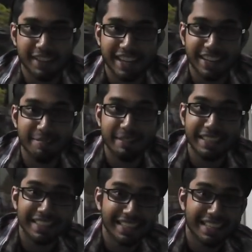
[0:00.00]
Then
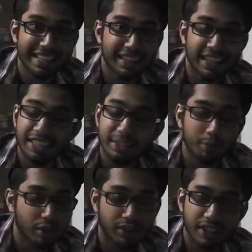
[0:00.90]
it led into
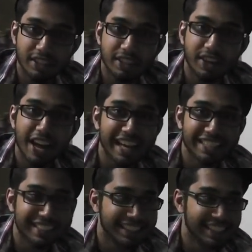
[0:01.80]
more drugs,
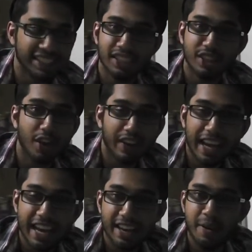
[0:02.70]
ecstasy,
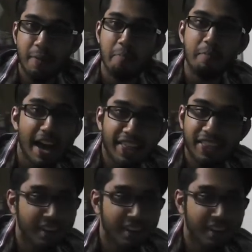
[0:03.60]
cocaine, meth.